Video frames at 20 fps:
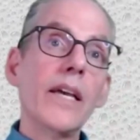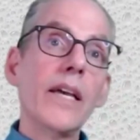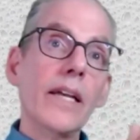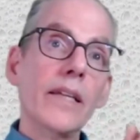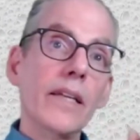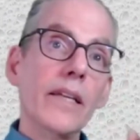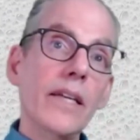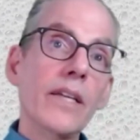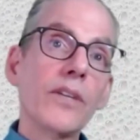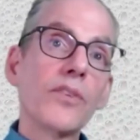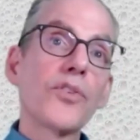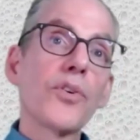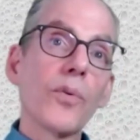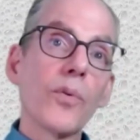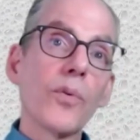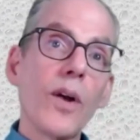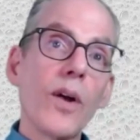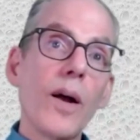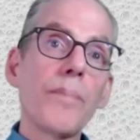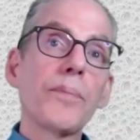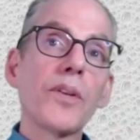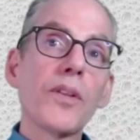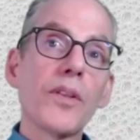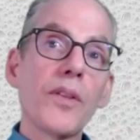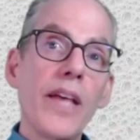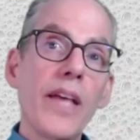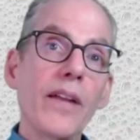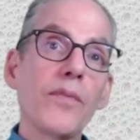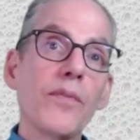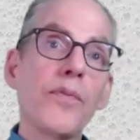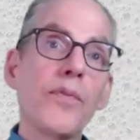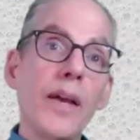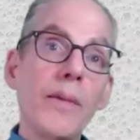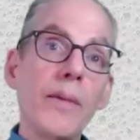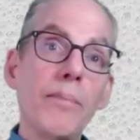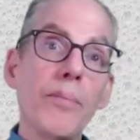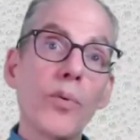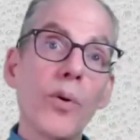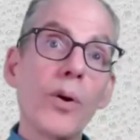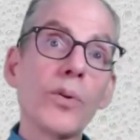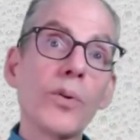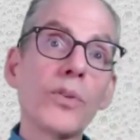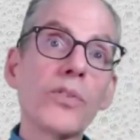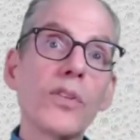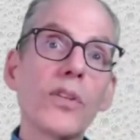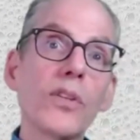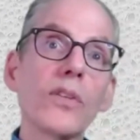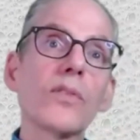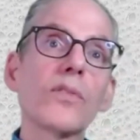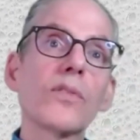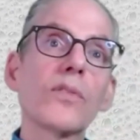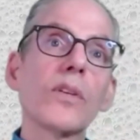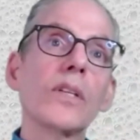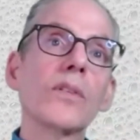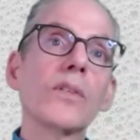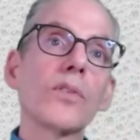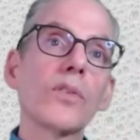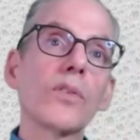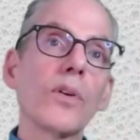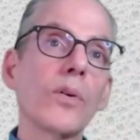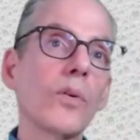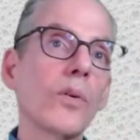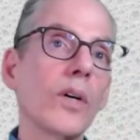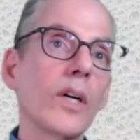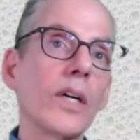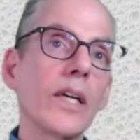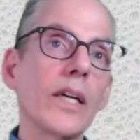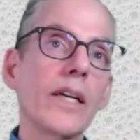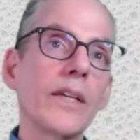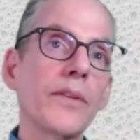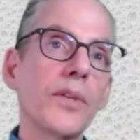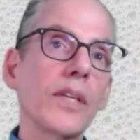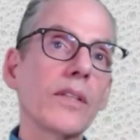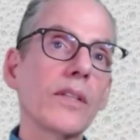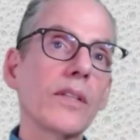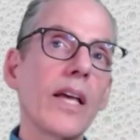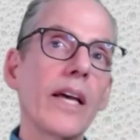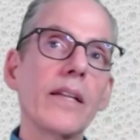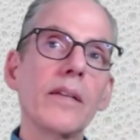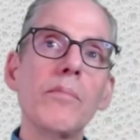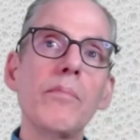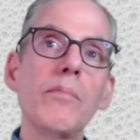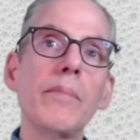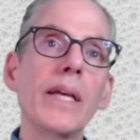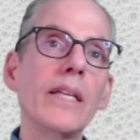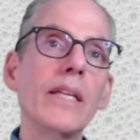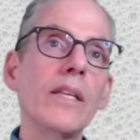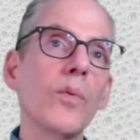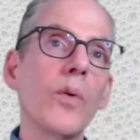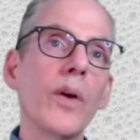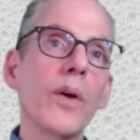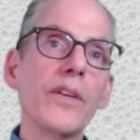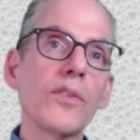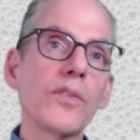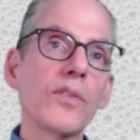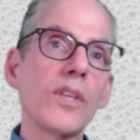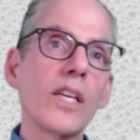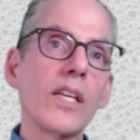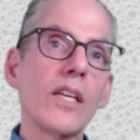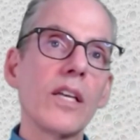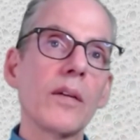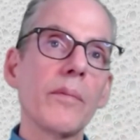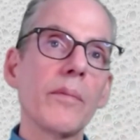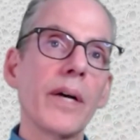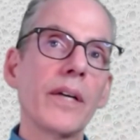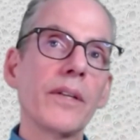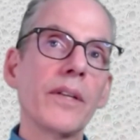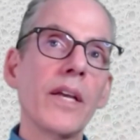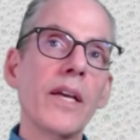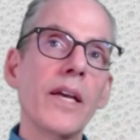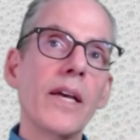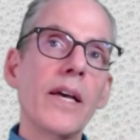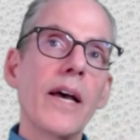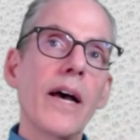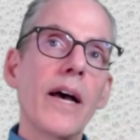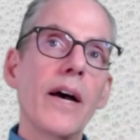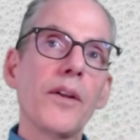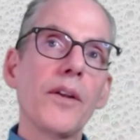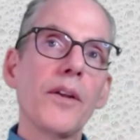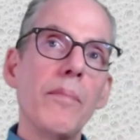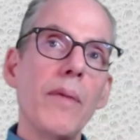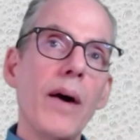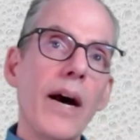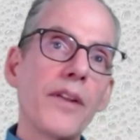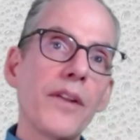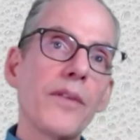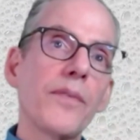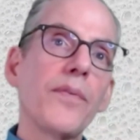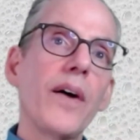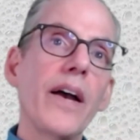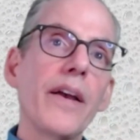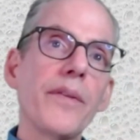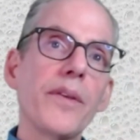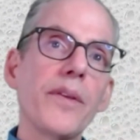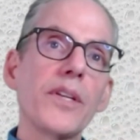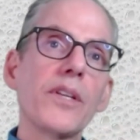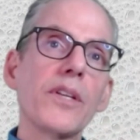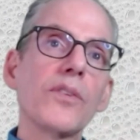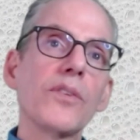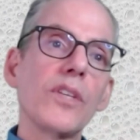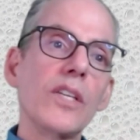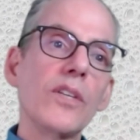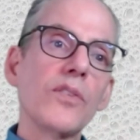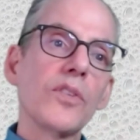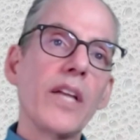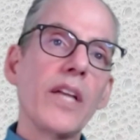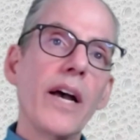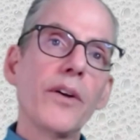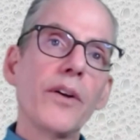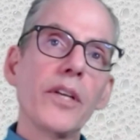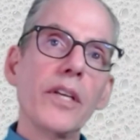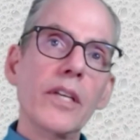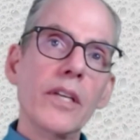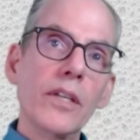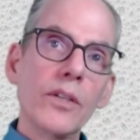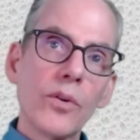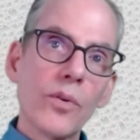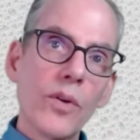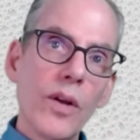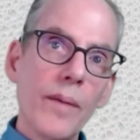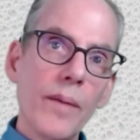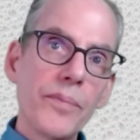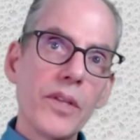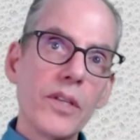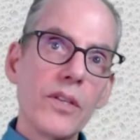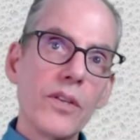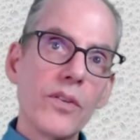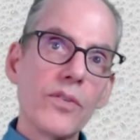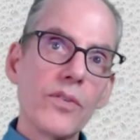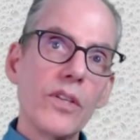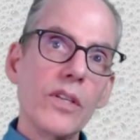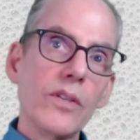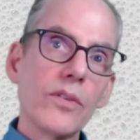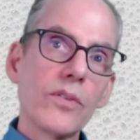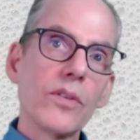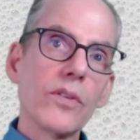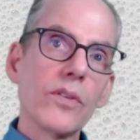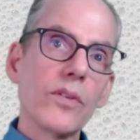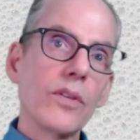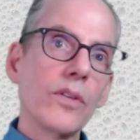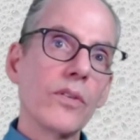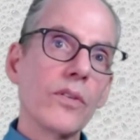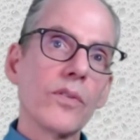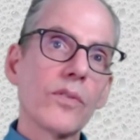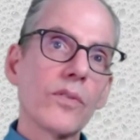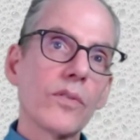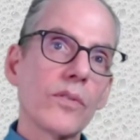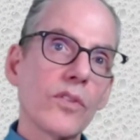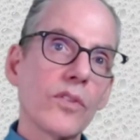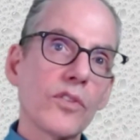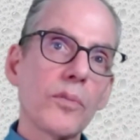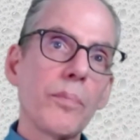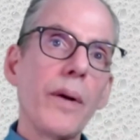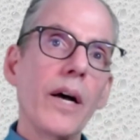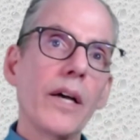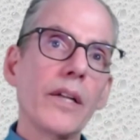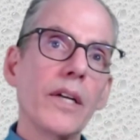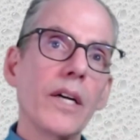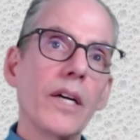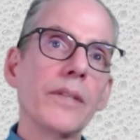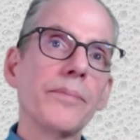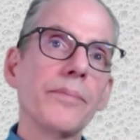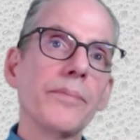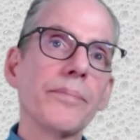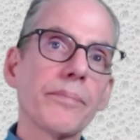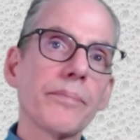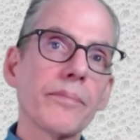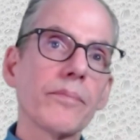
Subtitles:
and interrupt that fibrosis. And so I think that in many ways, thinking about how to modify the disease and how to interrupt the disease is spot on.